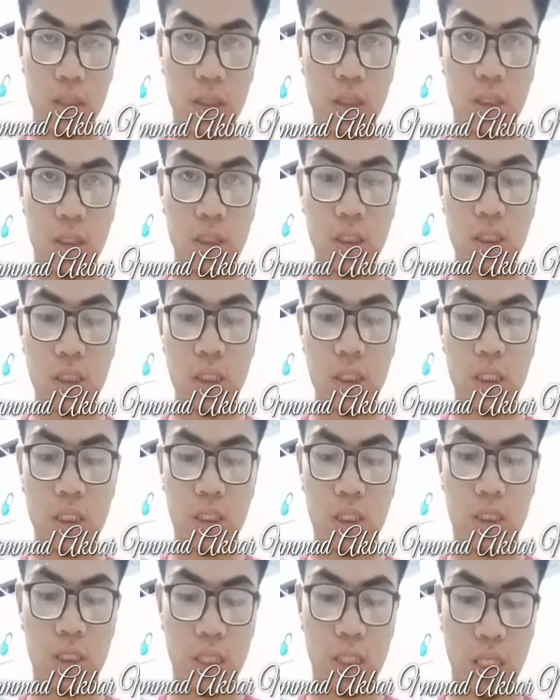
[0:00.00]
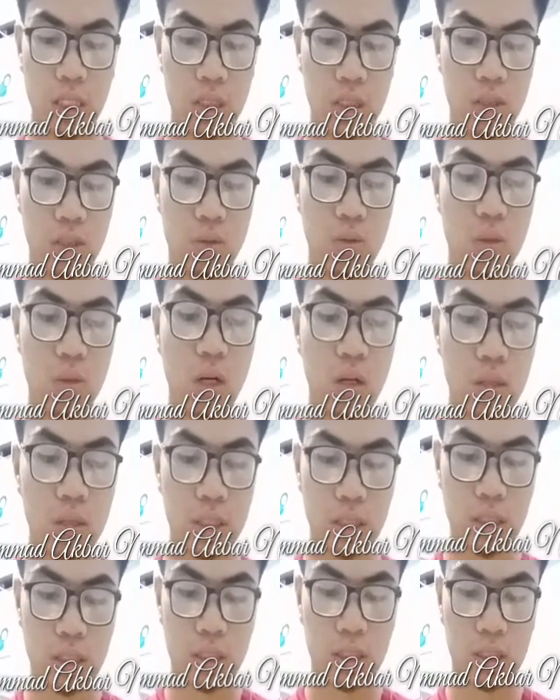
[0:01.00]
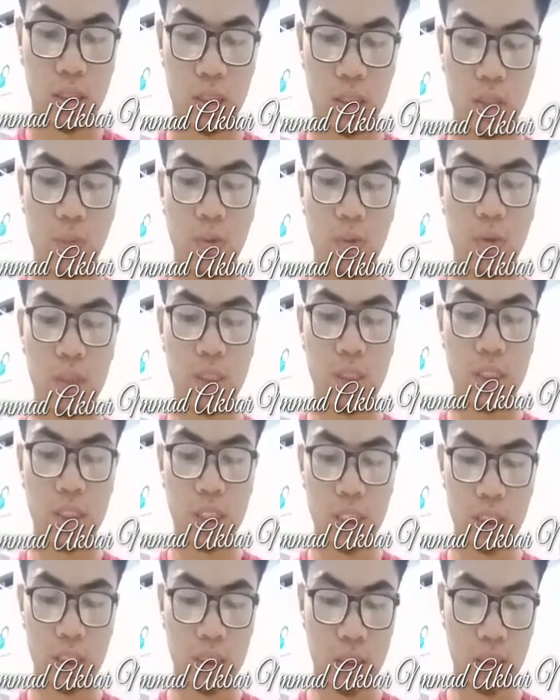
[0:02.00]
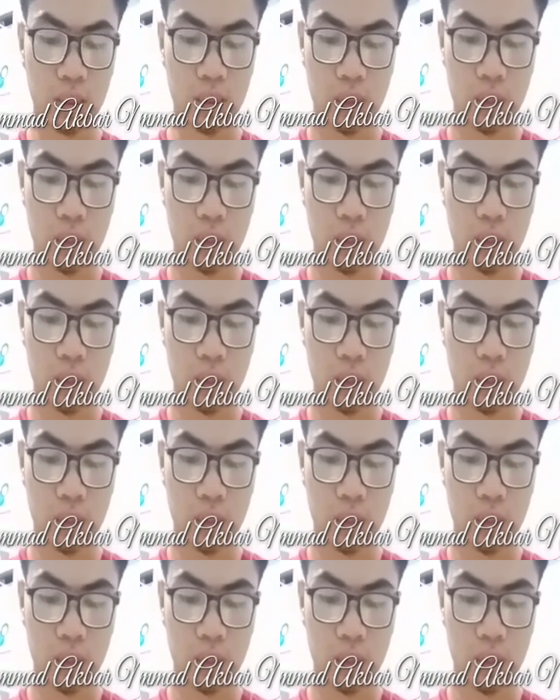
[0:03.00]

teacher is stand to correct the pronunciation,